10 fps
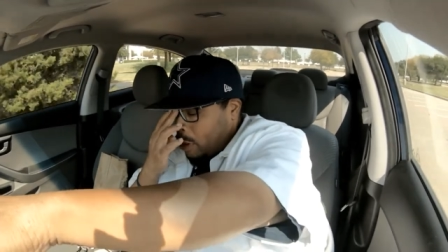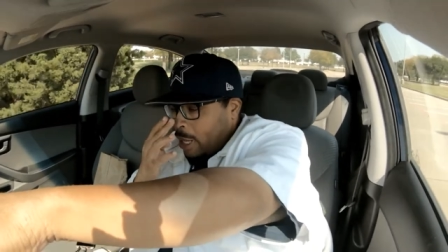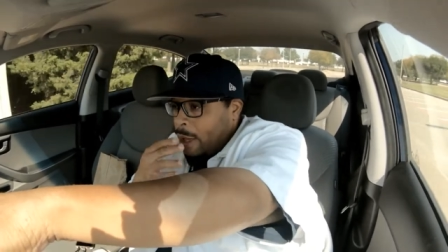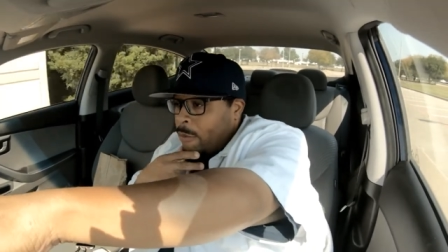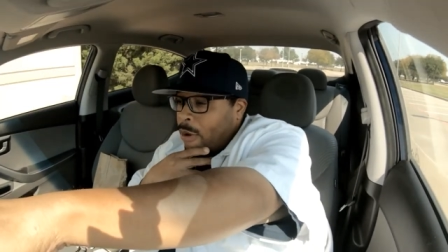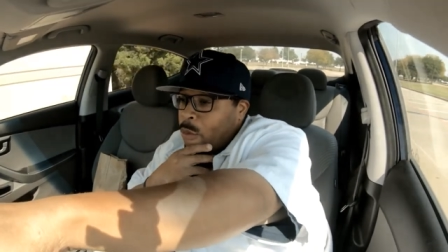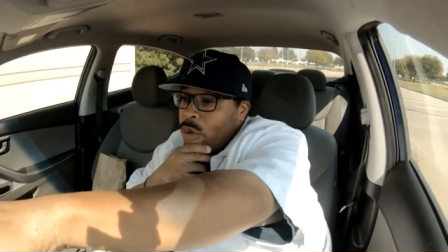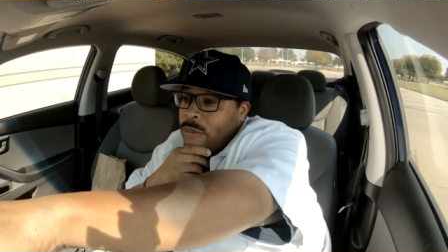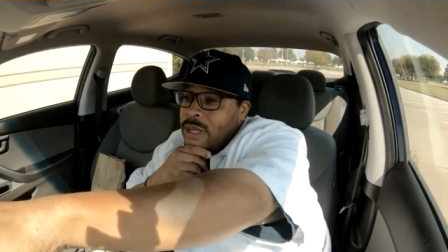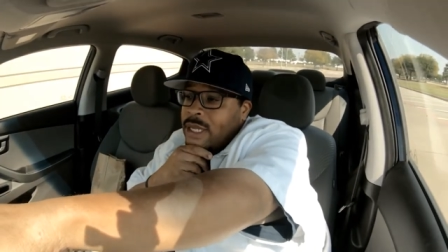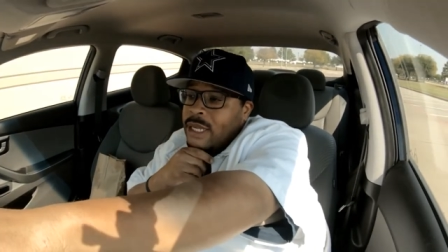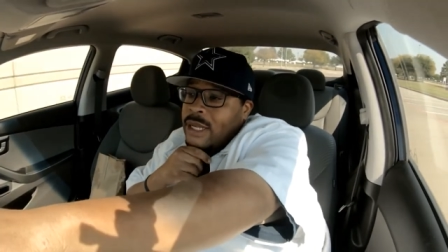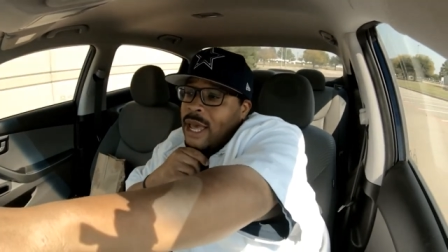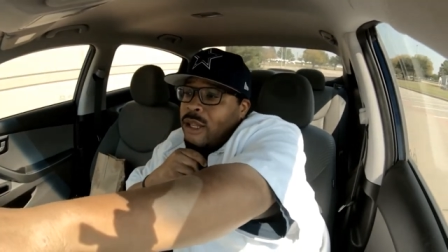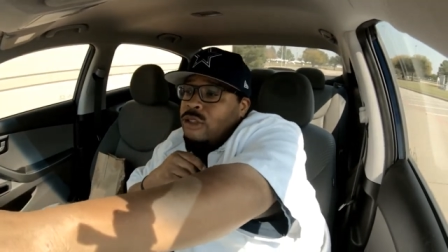yeah, I will be hitting
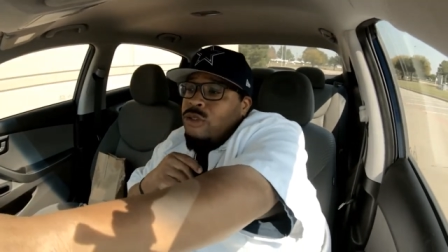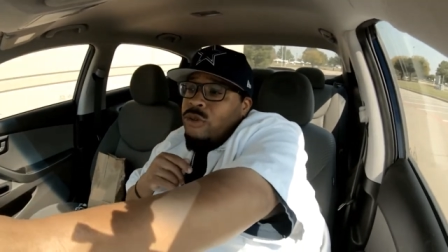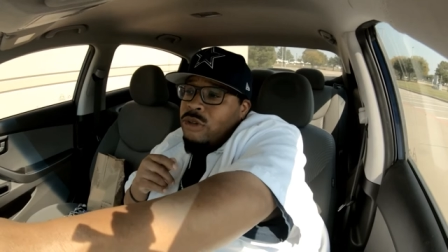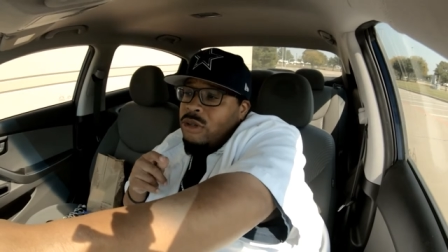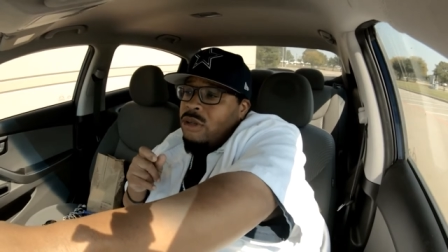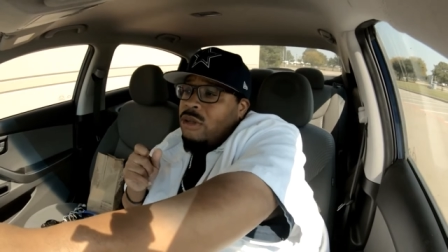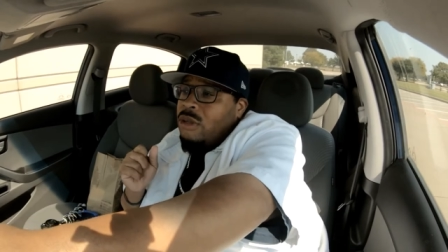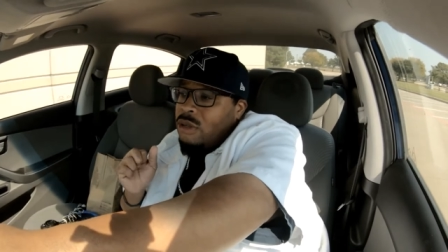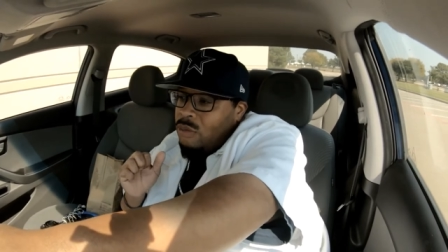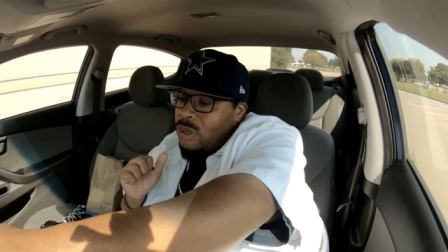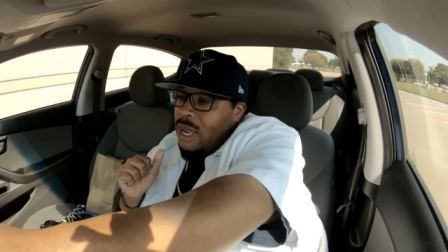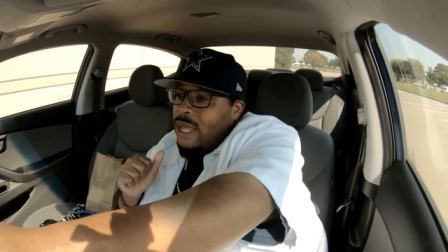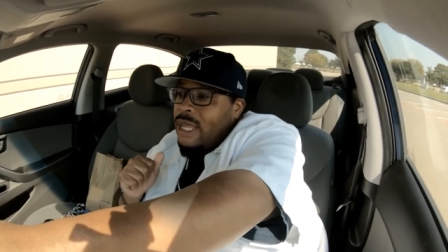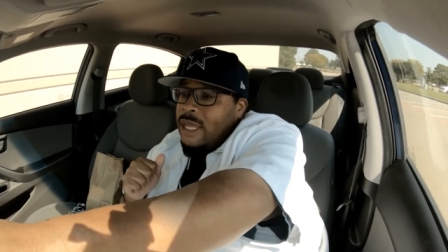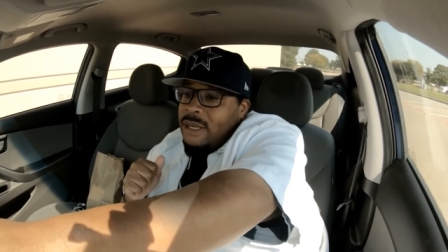the dollar store when
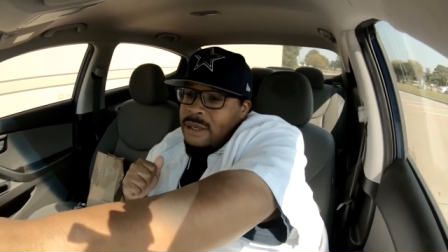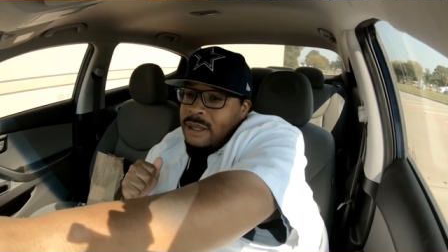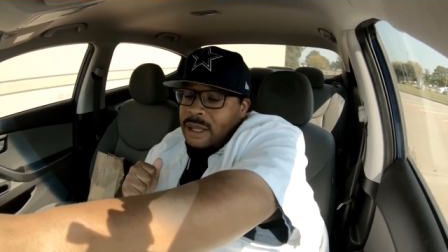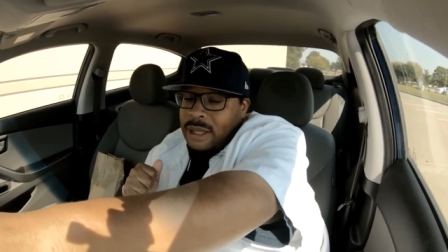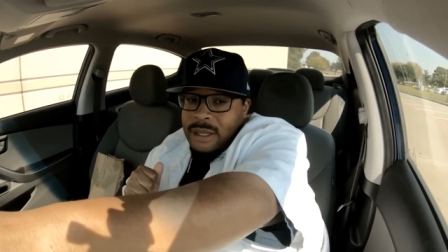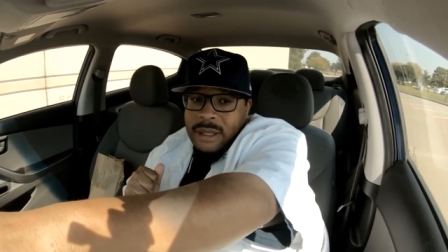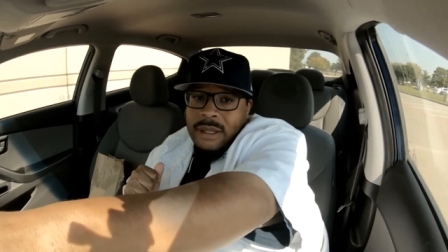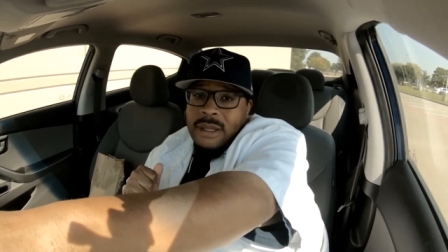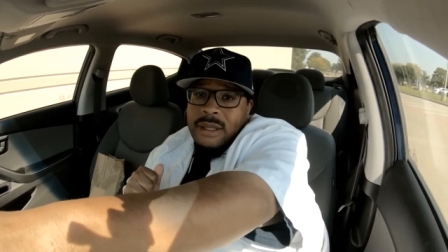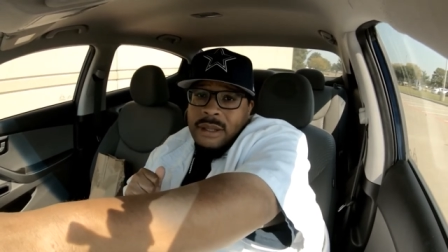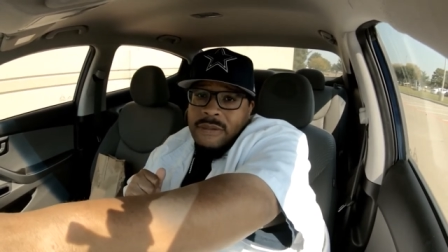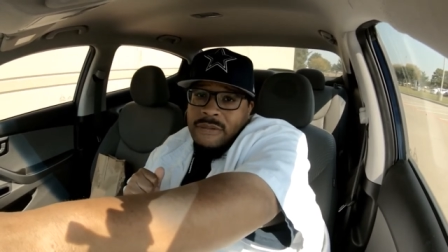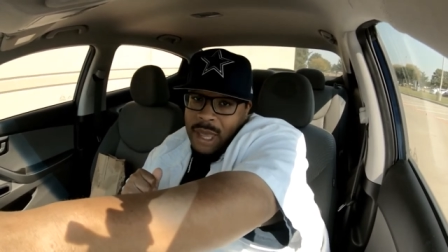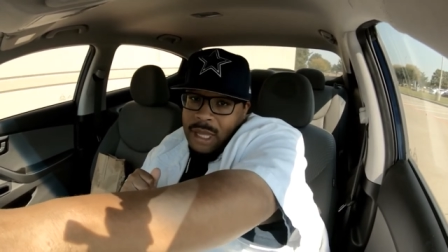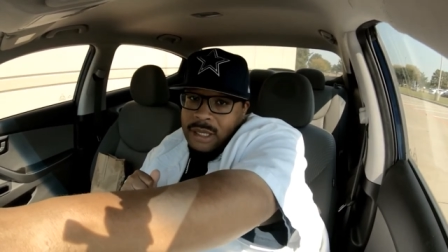I hit
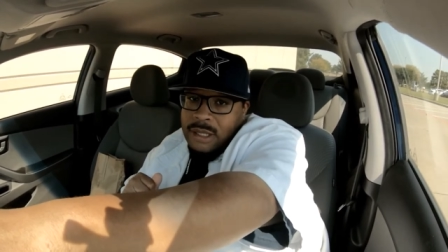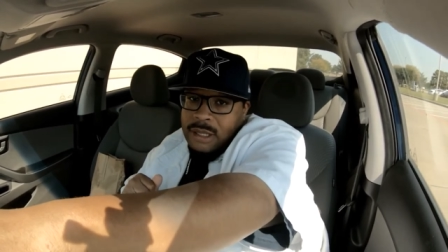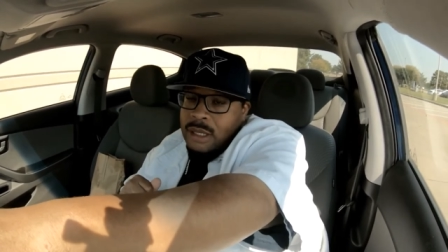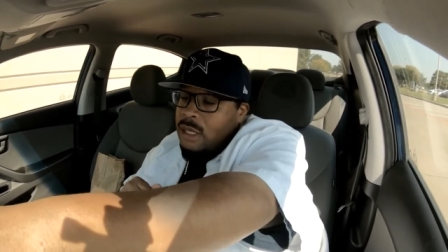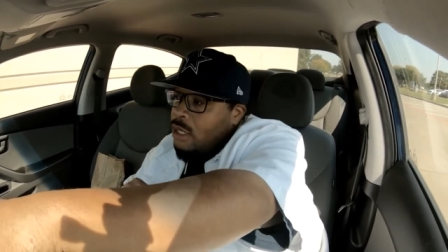Vegas